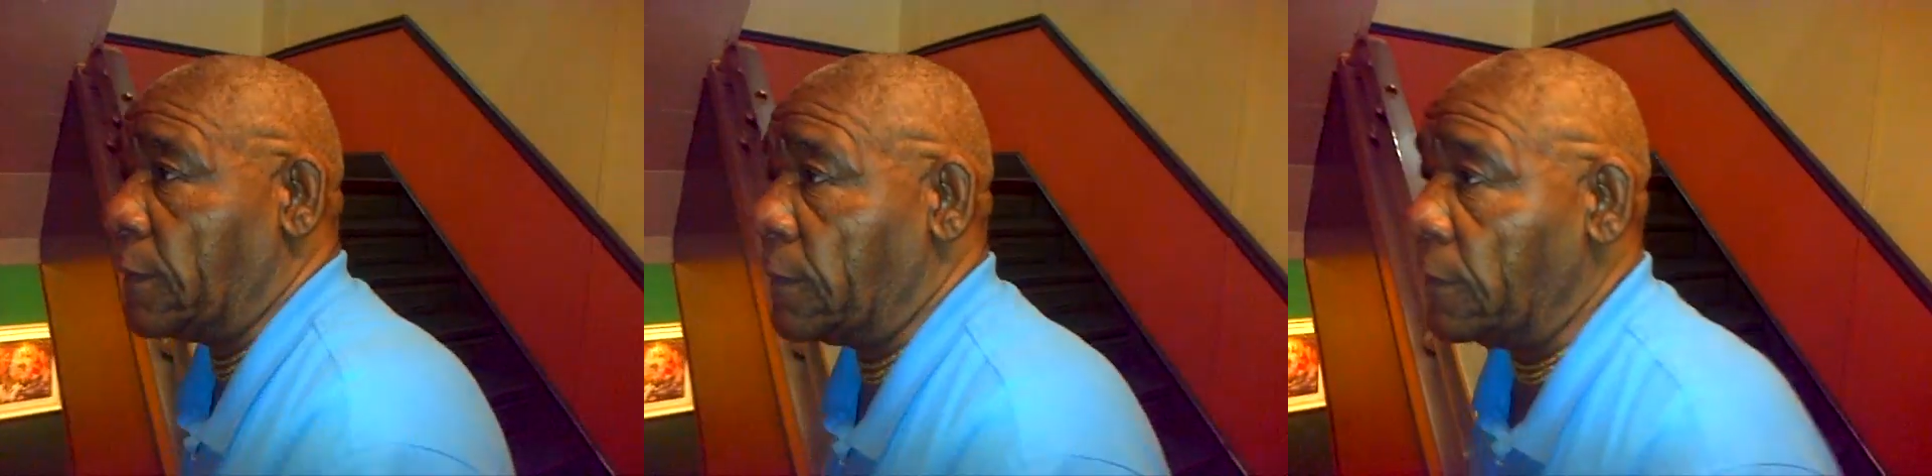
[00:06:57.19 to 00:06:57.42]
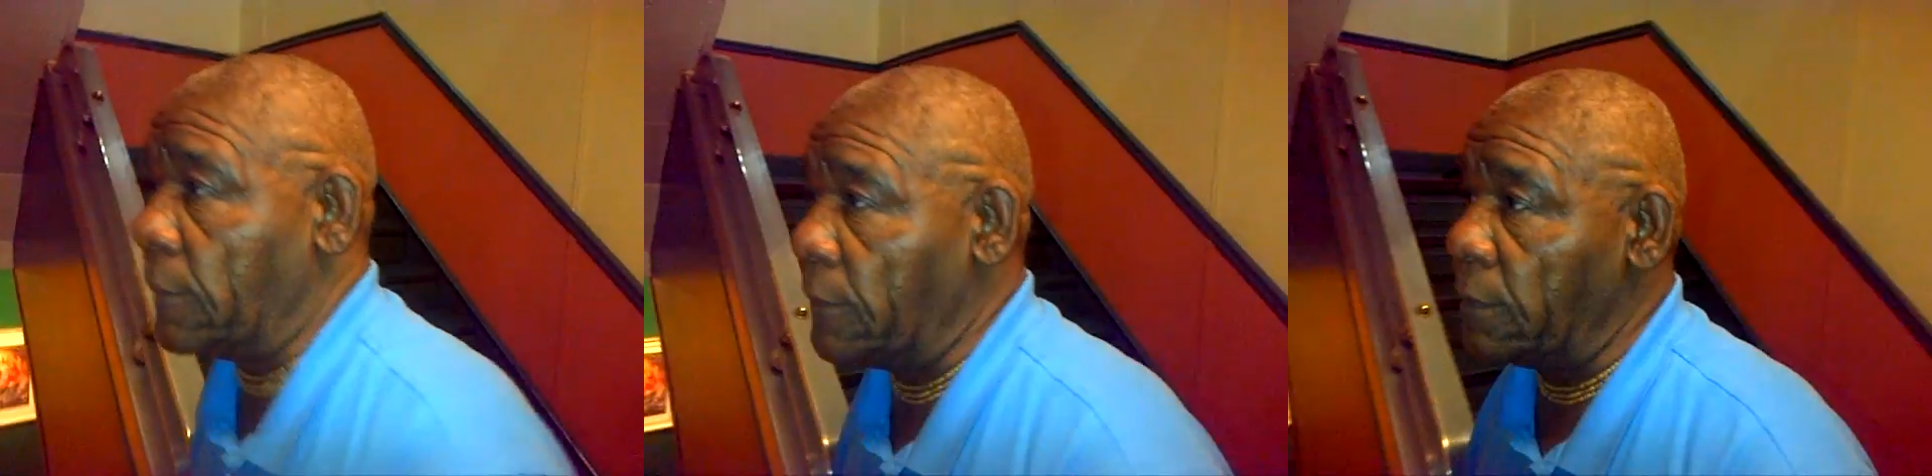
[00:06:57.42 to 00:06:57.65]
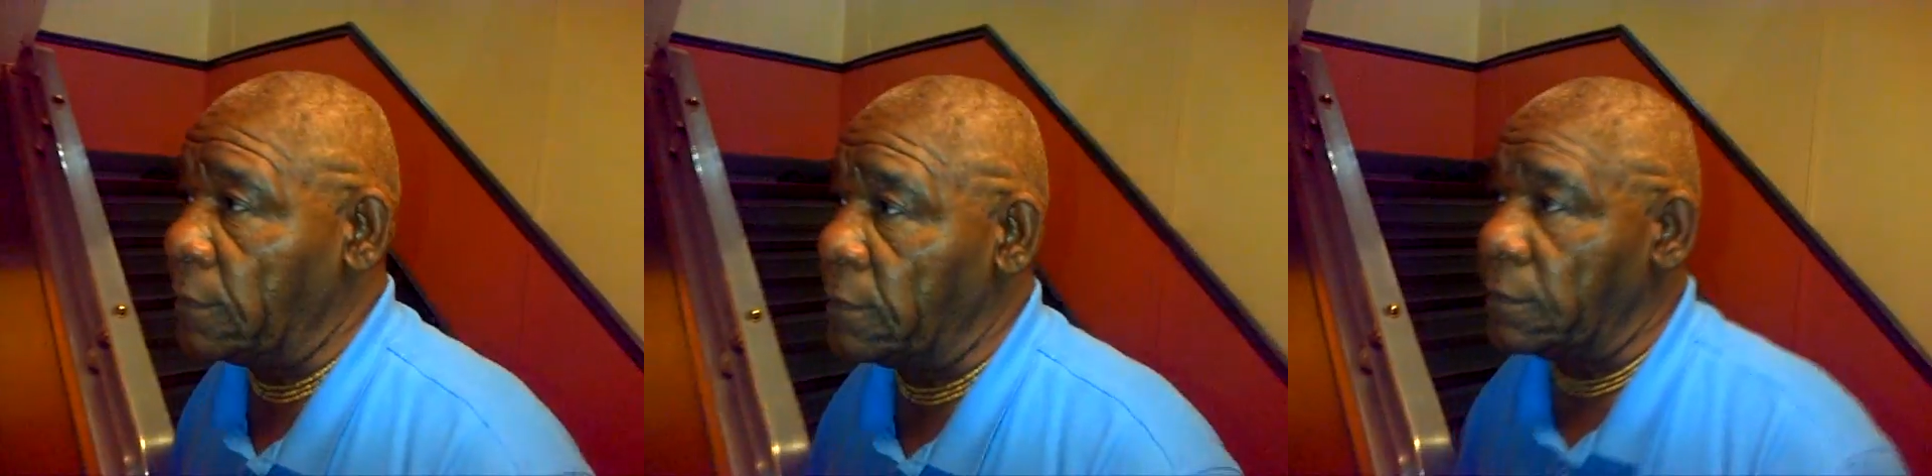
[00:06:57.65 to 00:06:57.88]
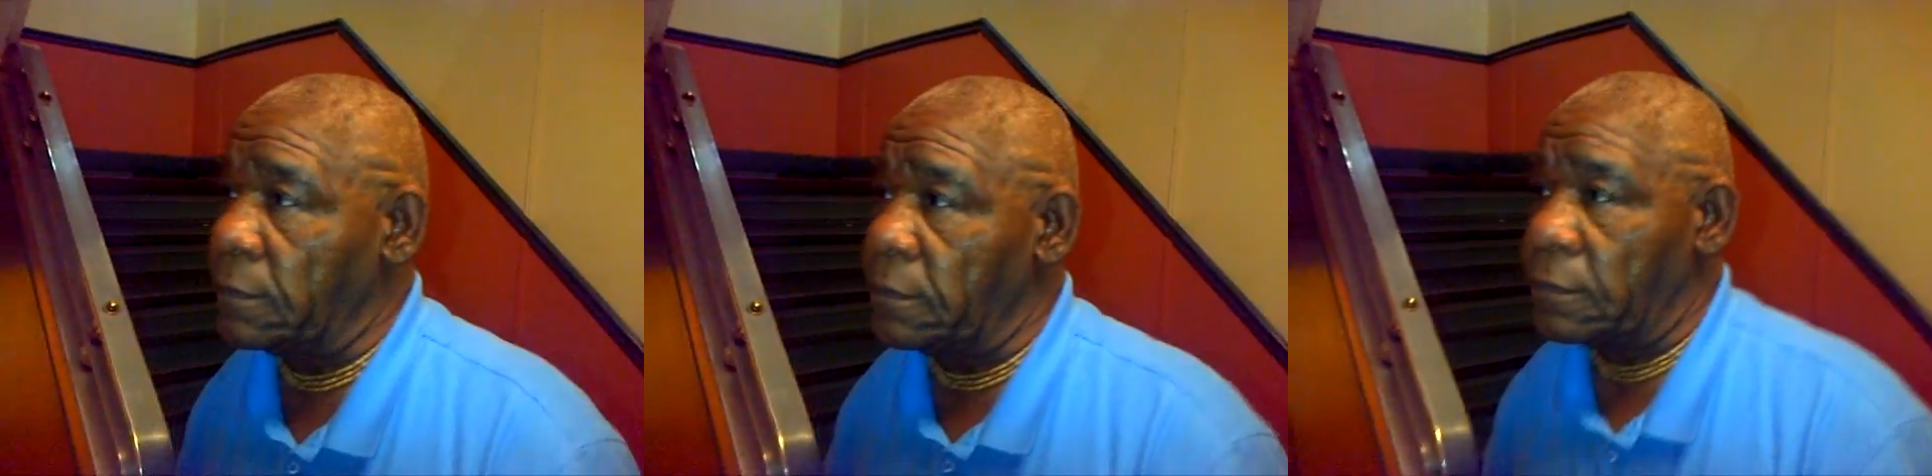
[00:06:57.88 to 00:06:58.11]
there.
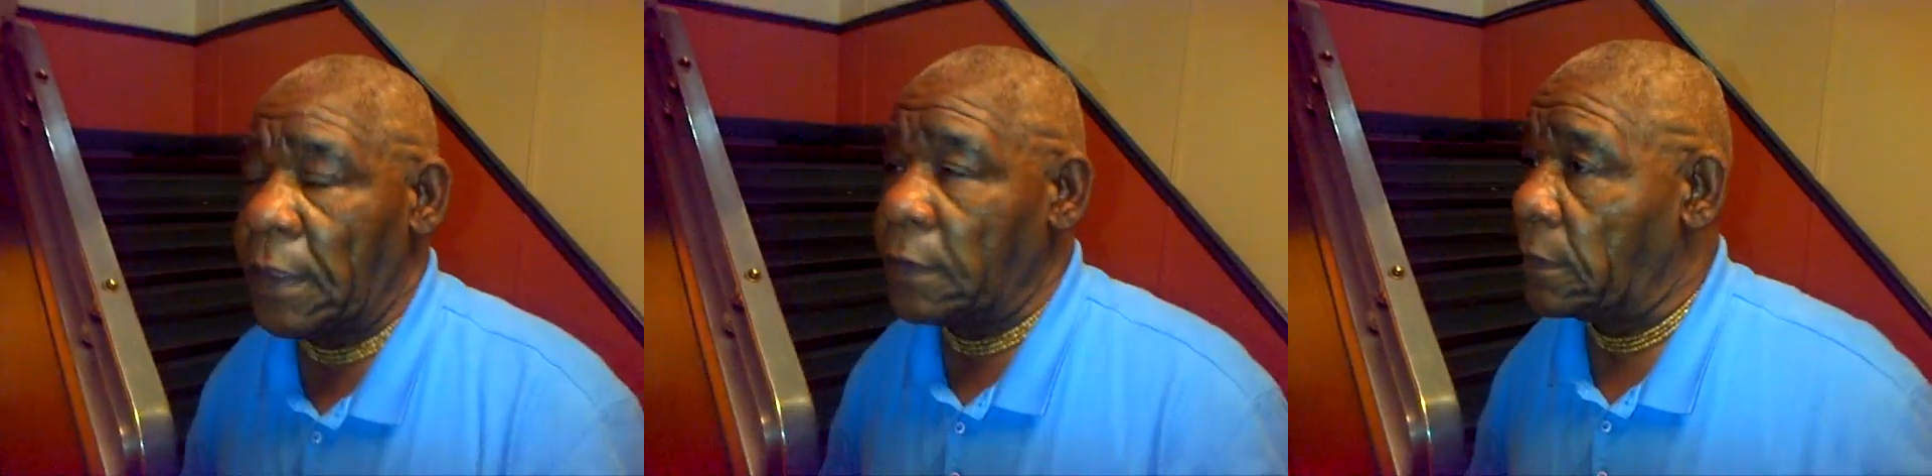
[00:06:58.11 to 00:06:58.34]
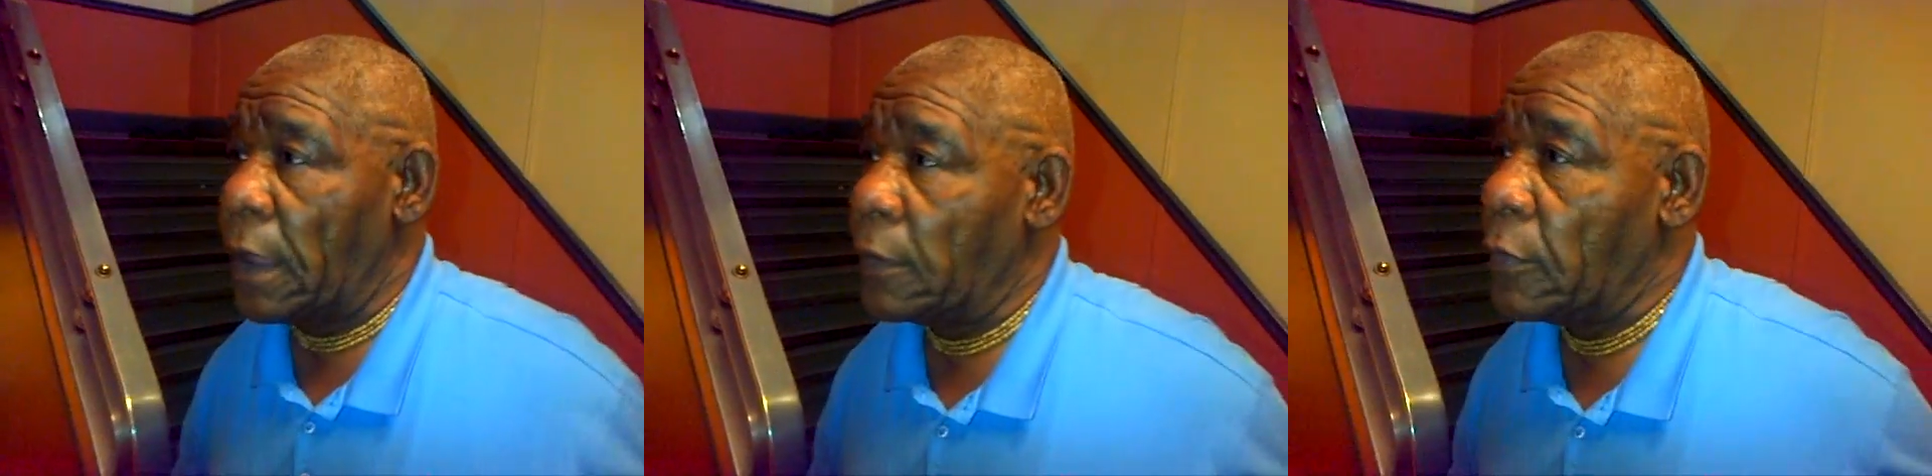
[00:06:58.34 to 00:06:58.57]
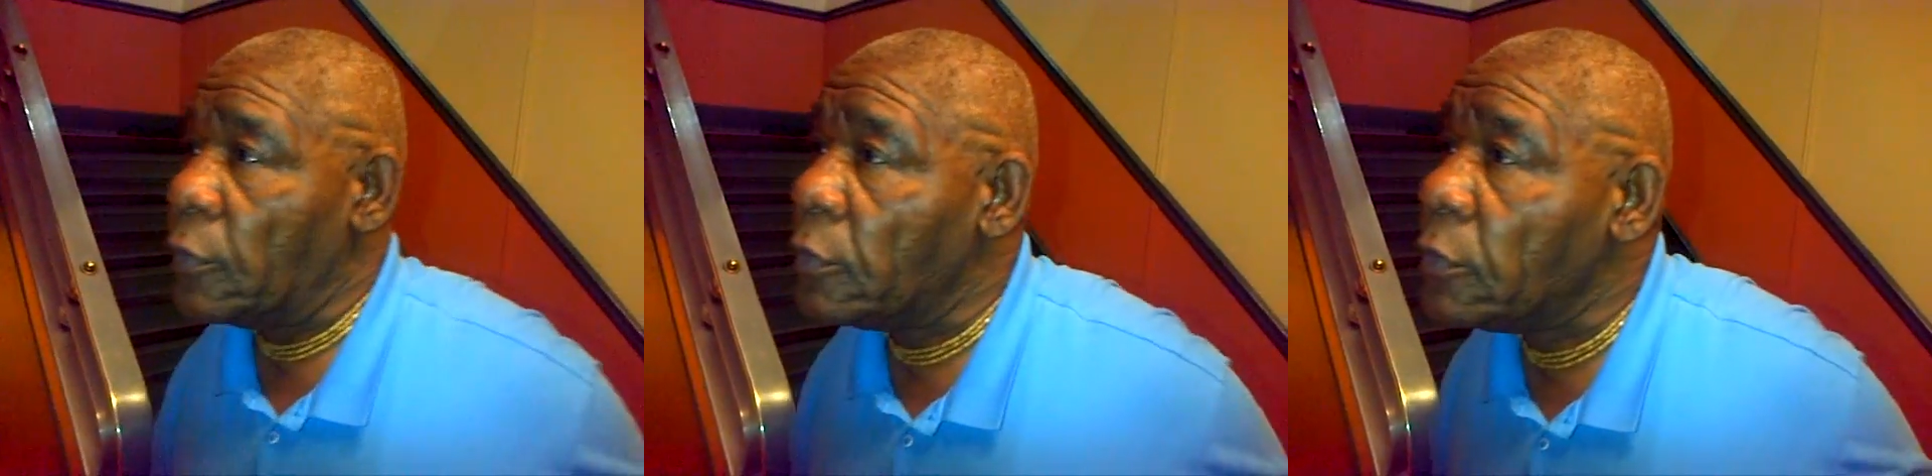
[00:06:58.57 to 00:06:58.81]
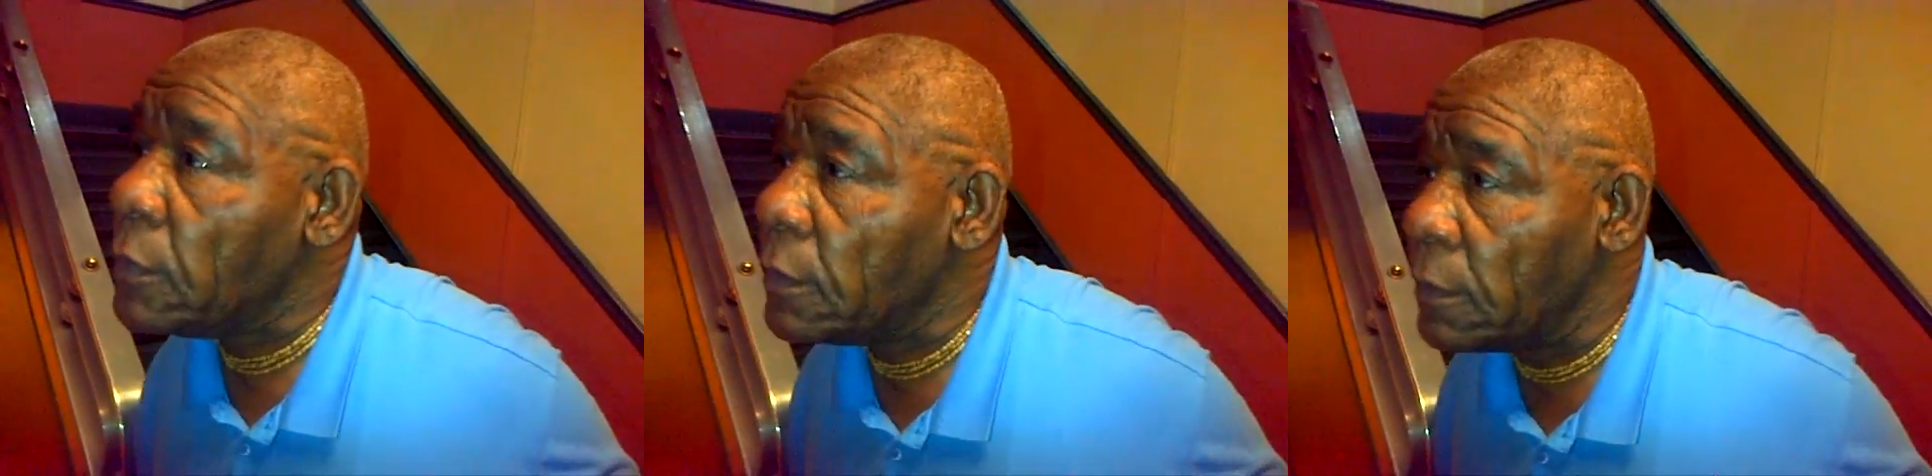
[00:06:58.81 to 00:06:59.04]
Sorry. That's not
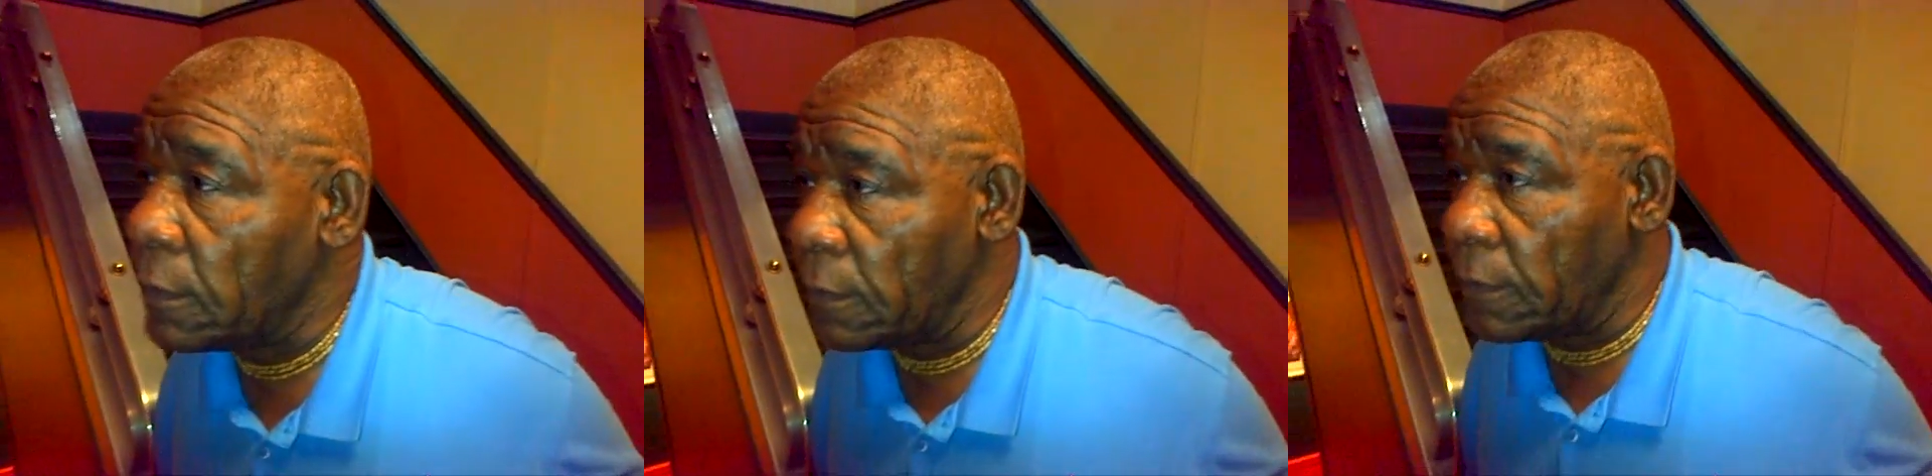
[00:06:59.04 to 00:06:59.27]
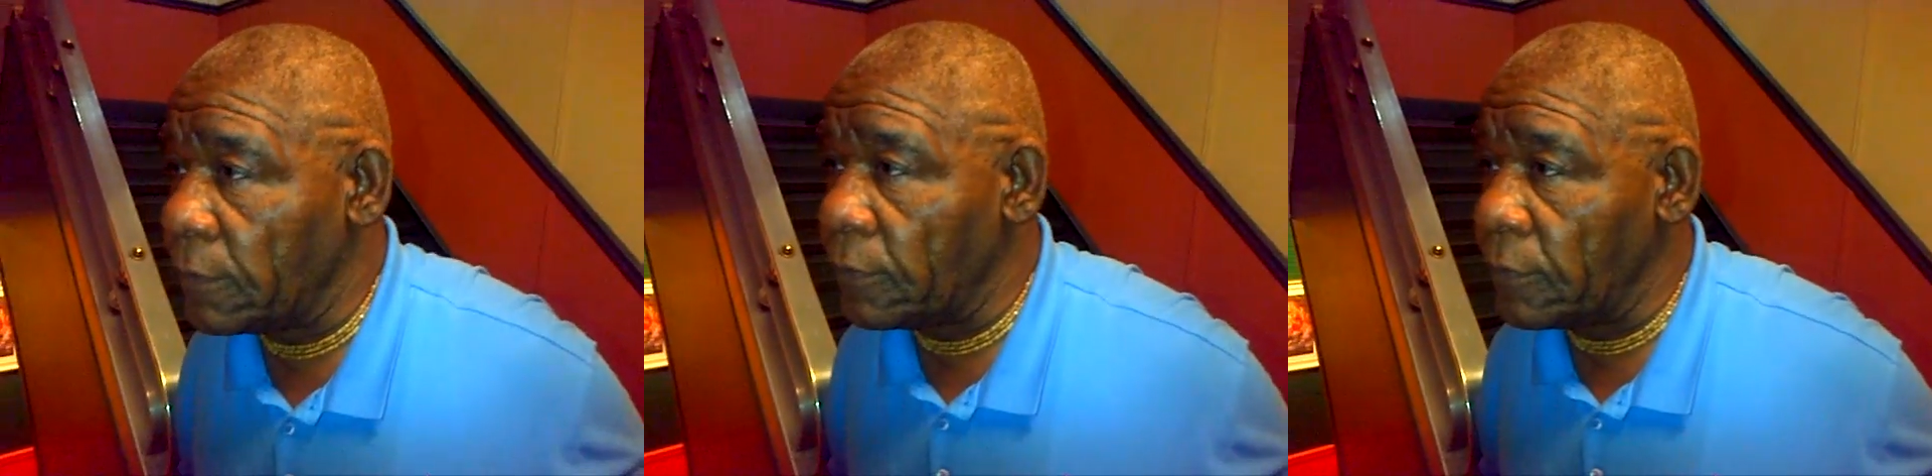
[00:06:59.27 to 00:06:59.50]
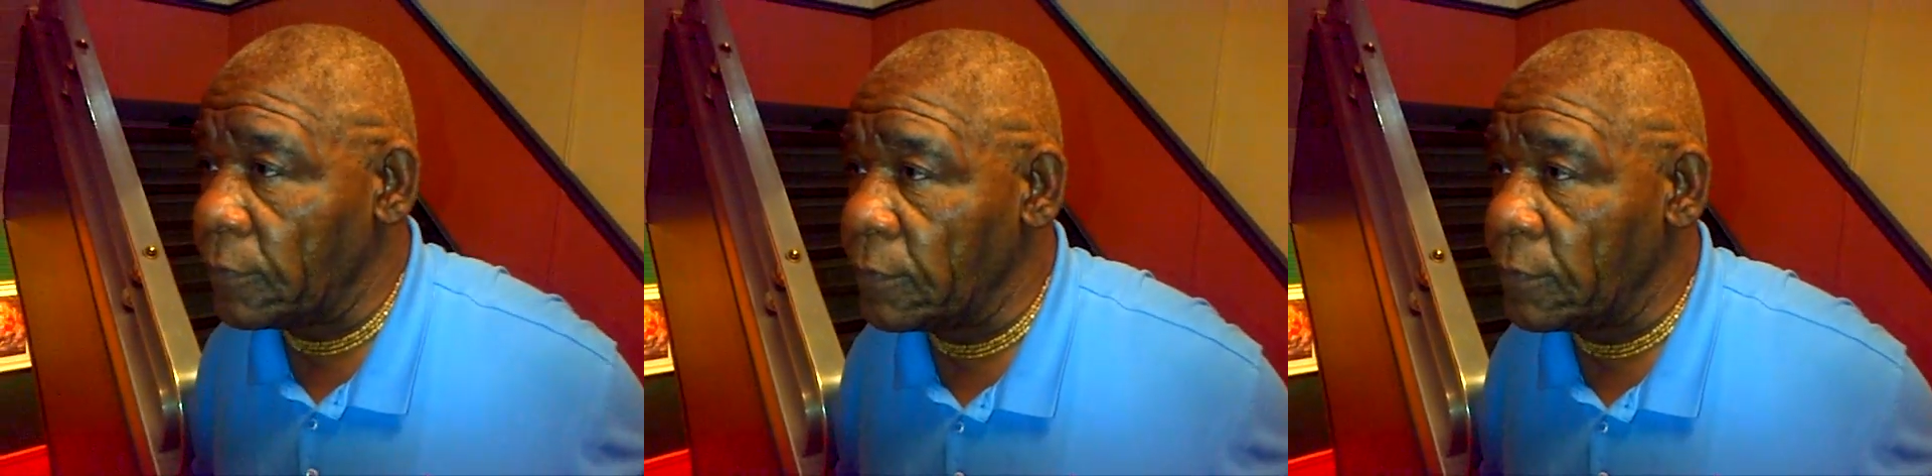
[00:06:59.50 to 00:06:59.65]
guru. Yeah.